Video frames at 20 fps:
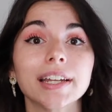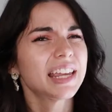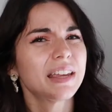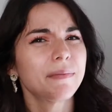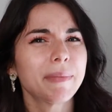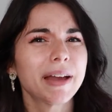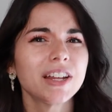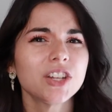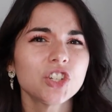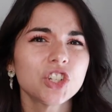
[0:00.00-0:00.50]
He
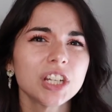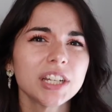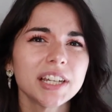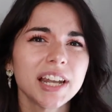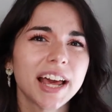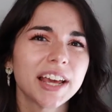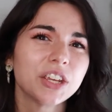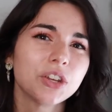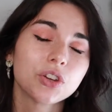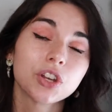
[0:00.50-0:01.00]
mentioned
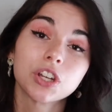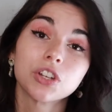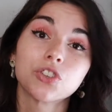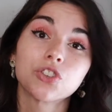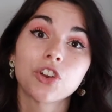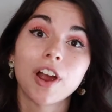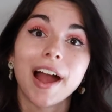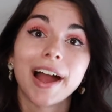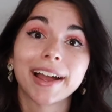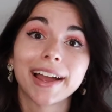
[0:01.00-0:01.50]
that you can
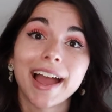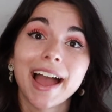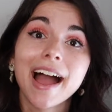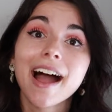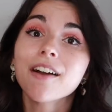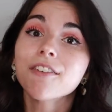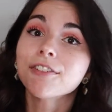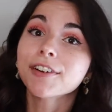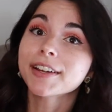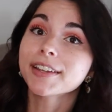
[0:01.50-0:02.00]
track
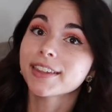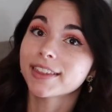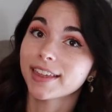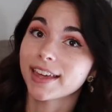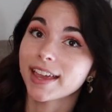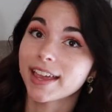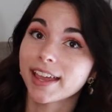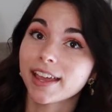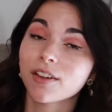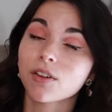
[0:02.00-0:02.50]

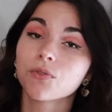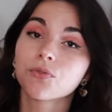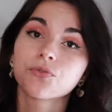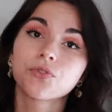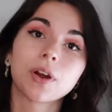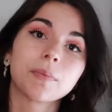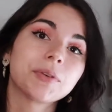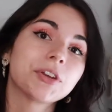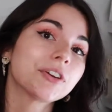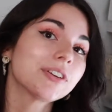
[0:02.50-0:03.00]
everything
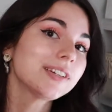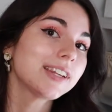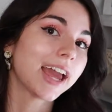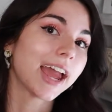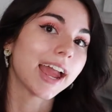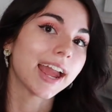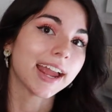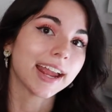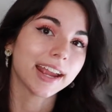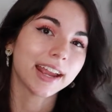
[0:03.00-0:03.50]
from your
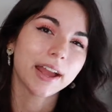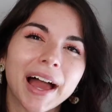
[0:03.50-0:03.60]
day.